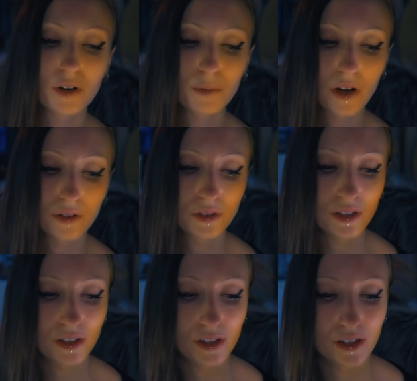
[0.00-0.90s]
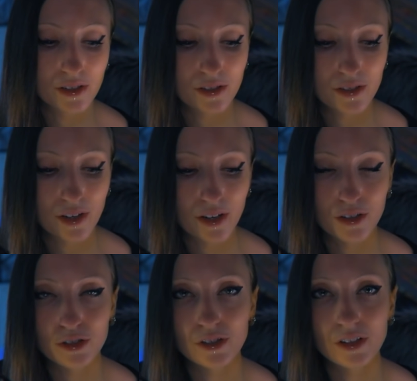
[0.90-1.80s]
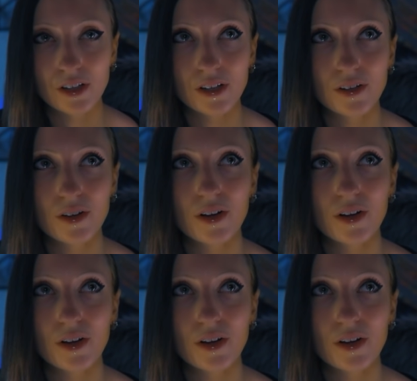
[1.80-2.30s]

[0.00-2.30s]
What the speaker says: about is actually